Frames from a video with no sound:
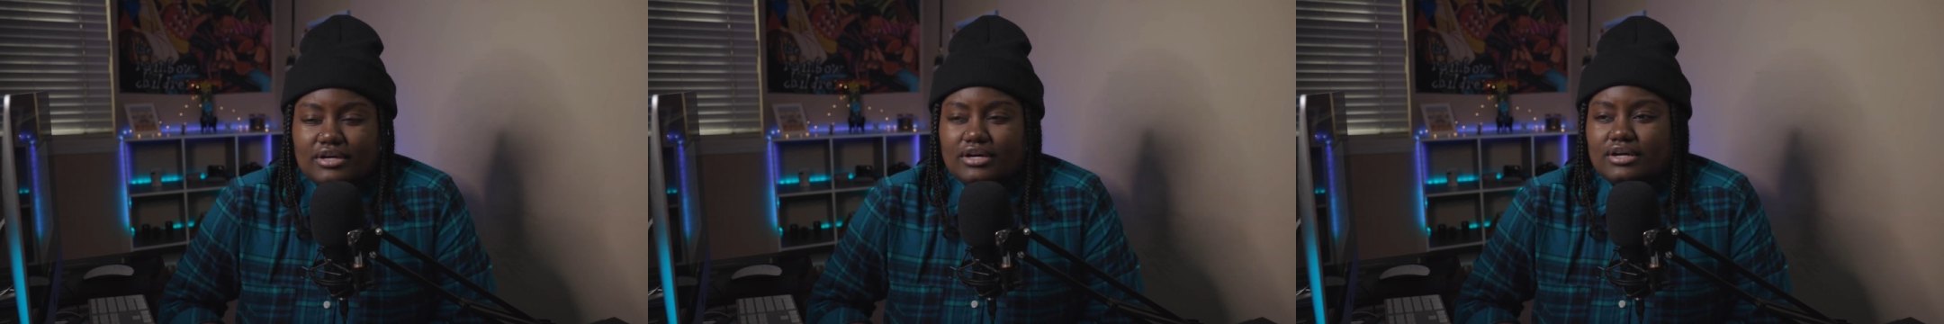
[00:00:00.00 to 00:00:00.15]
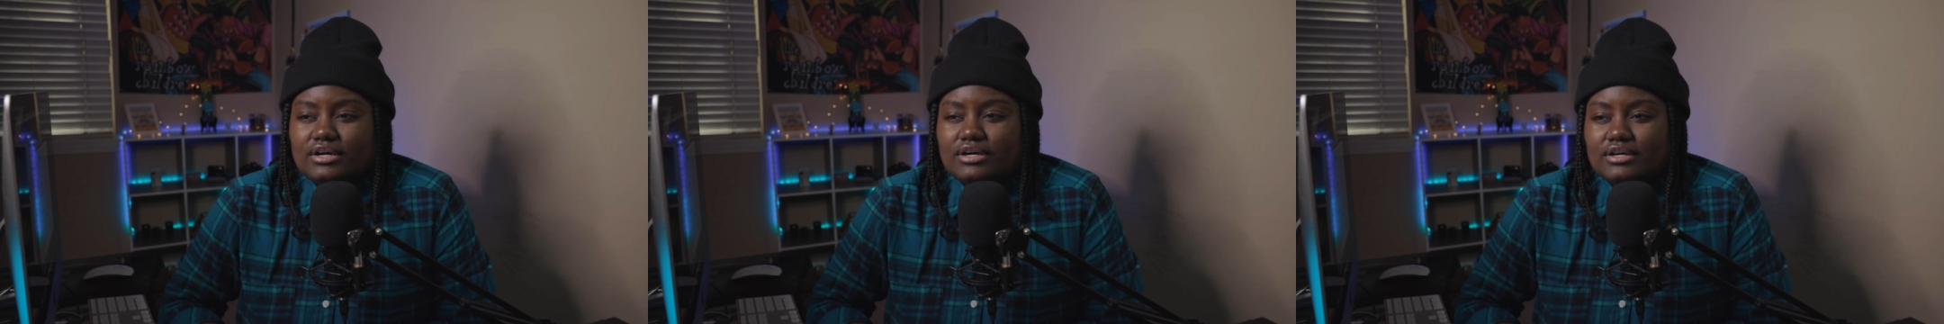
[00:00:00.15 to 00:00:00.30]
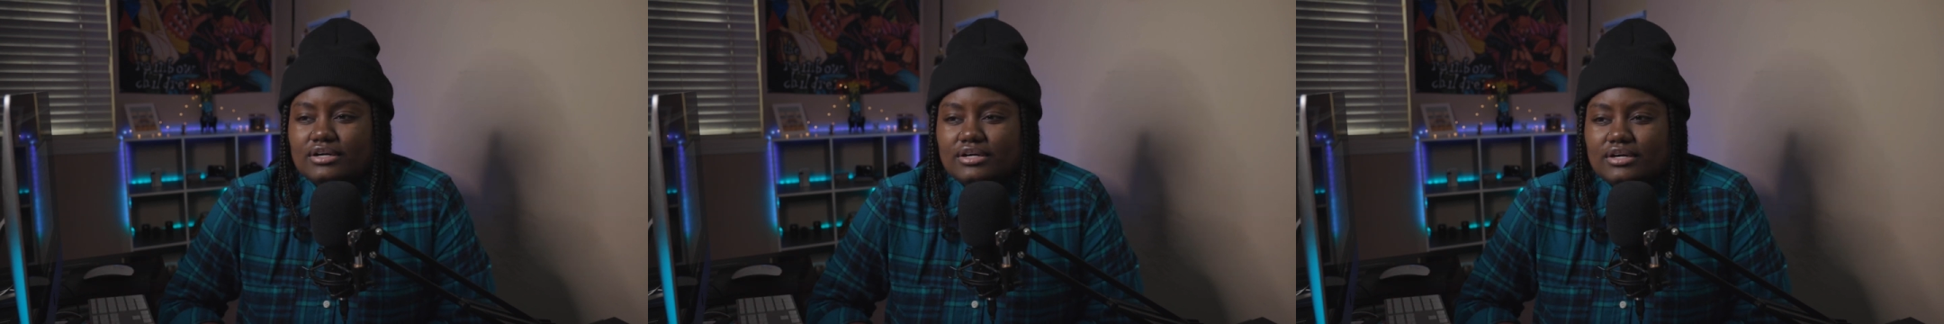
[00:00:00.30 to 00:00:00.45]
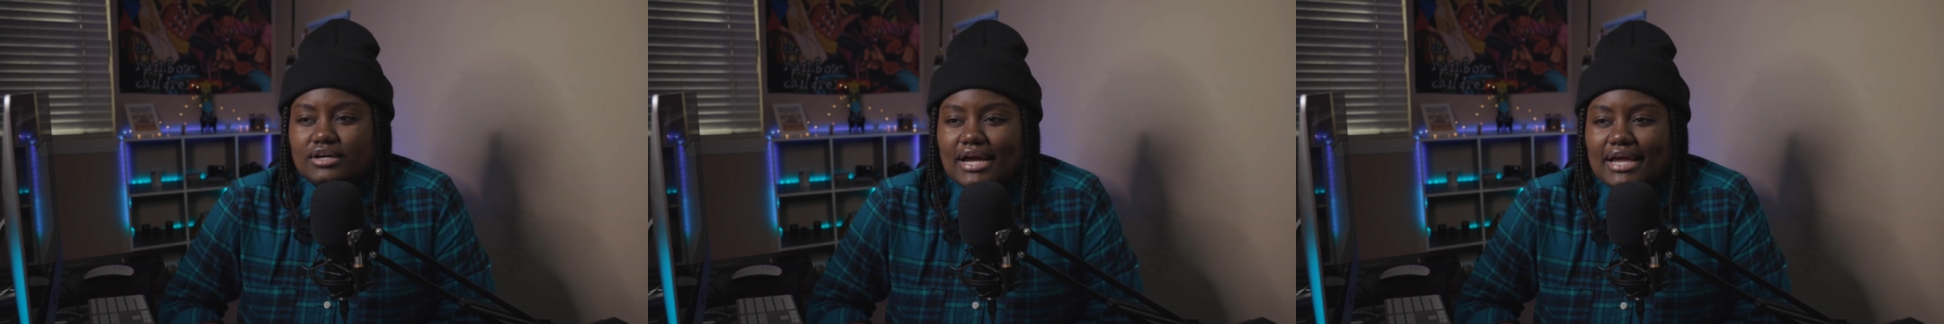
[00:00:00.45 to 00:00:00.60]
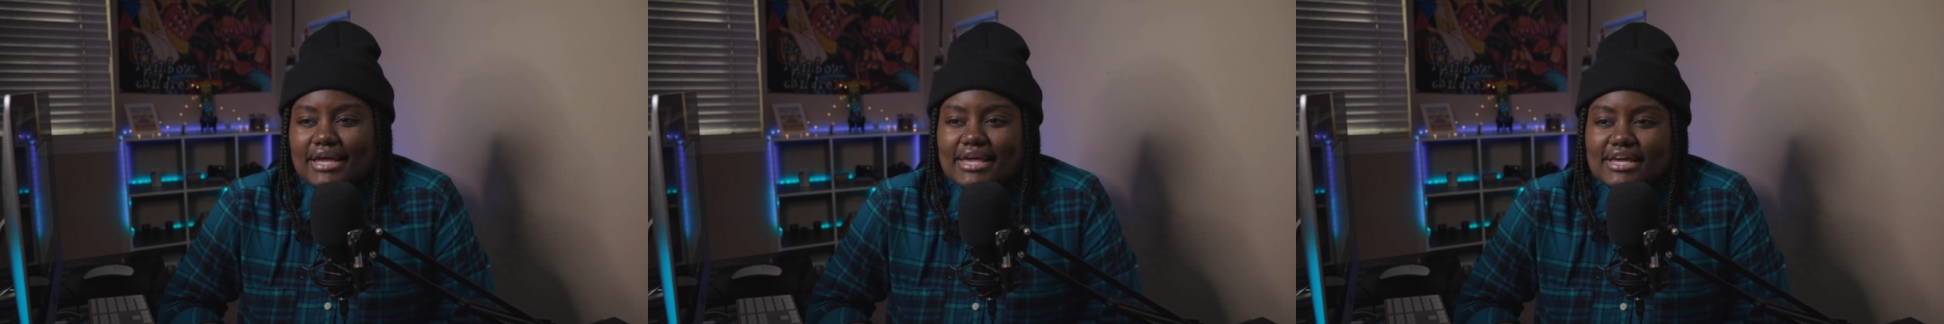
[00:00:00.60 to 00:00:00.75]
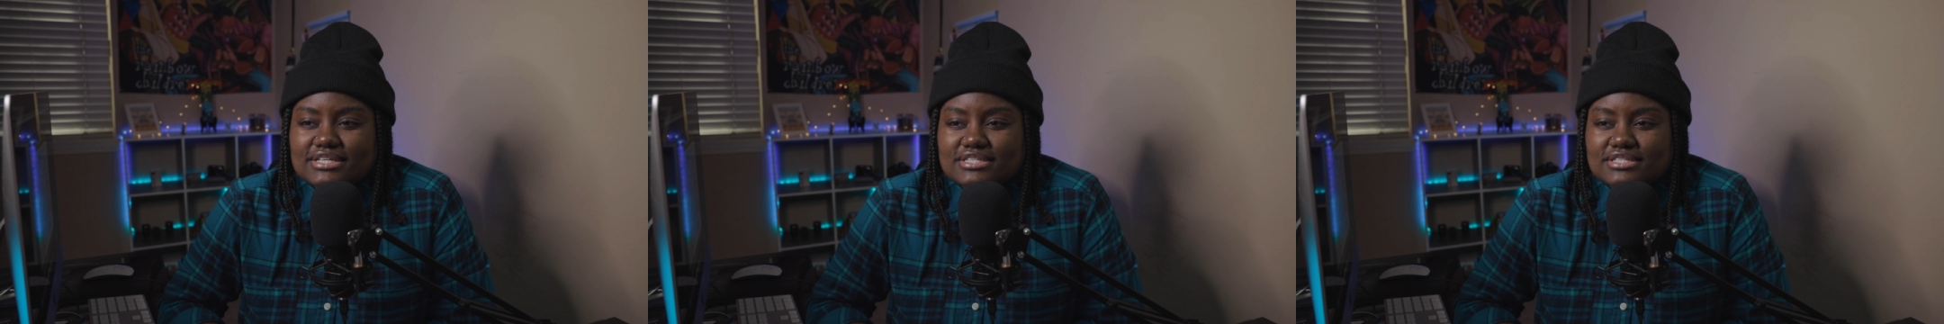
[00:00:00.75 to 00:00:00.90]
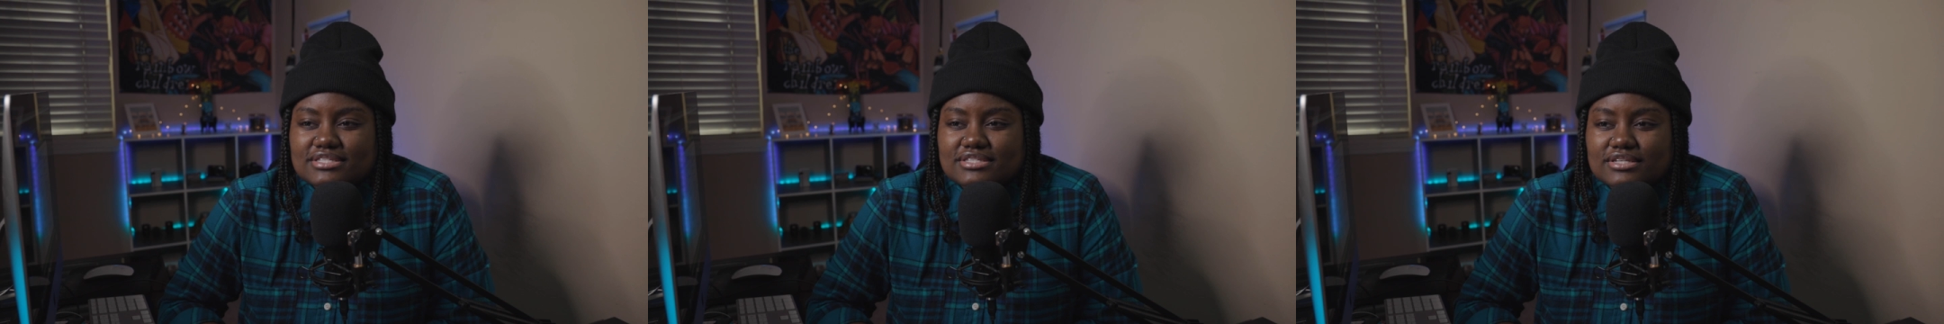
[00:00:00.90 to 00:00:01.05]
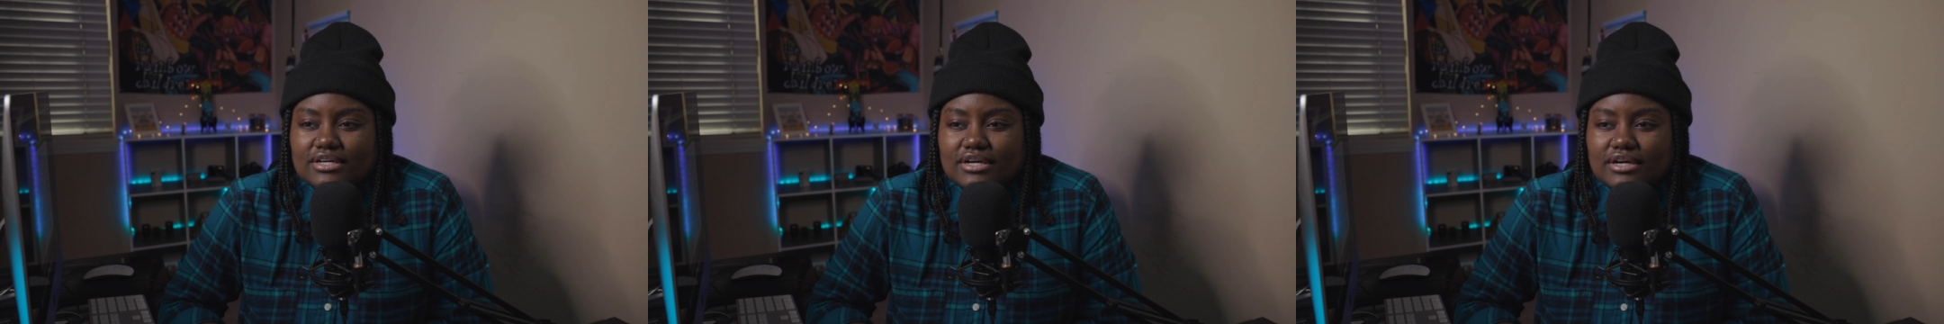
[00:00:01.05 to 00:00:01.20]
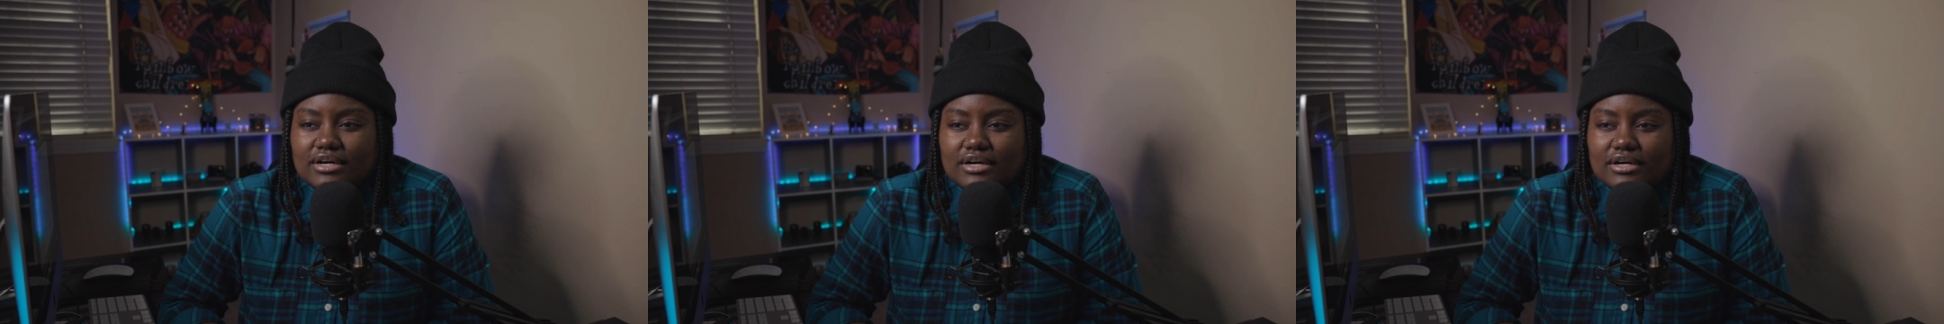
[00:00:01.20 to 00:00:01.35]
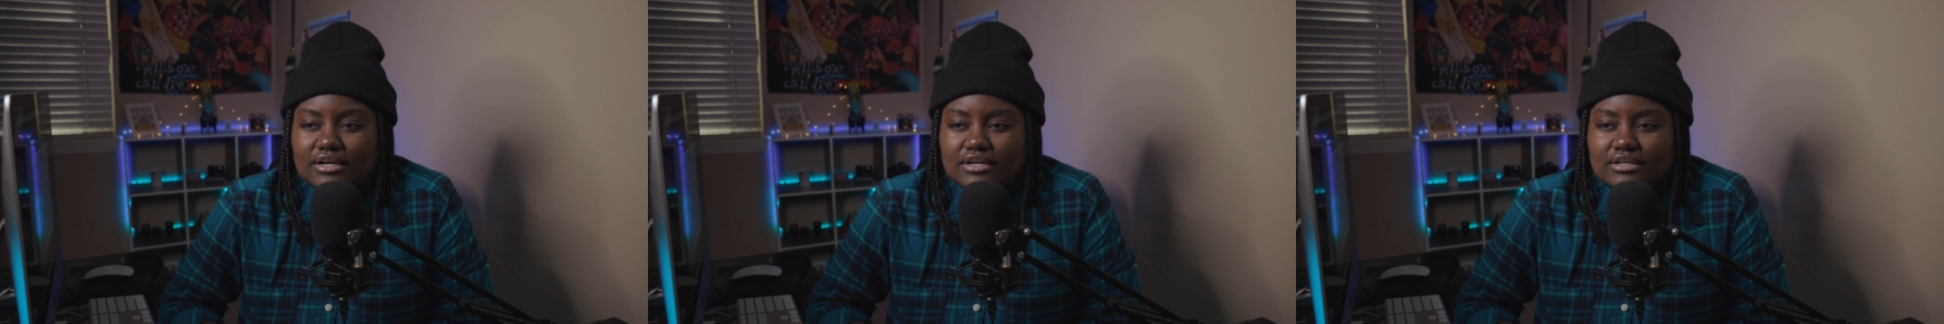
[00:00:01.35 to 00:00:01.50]
I guess
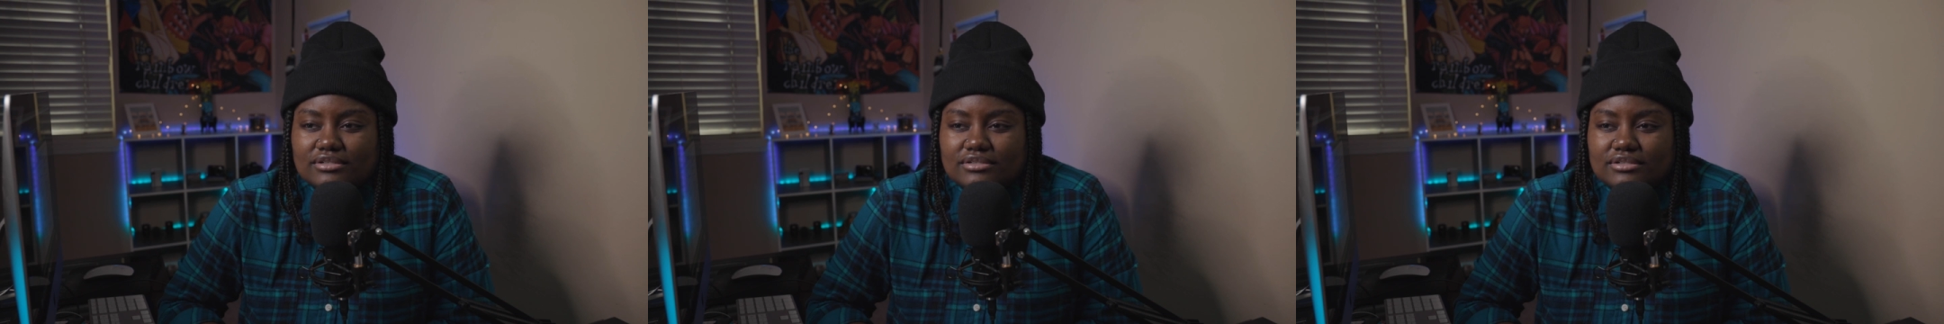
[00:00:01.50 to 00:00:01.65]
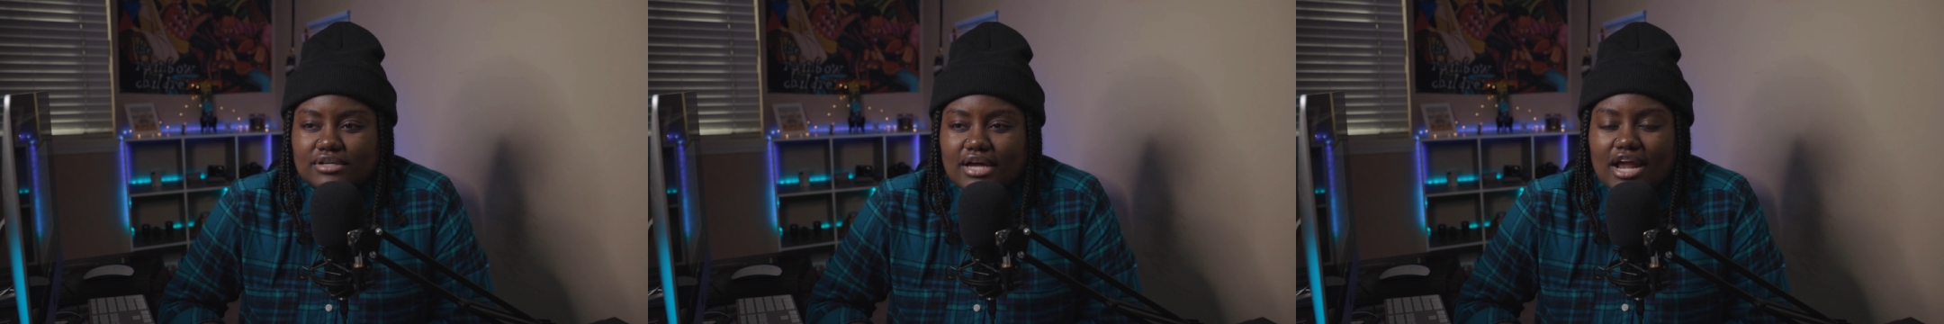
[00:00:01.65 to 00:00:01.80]
I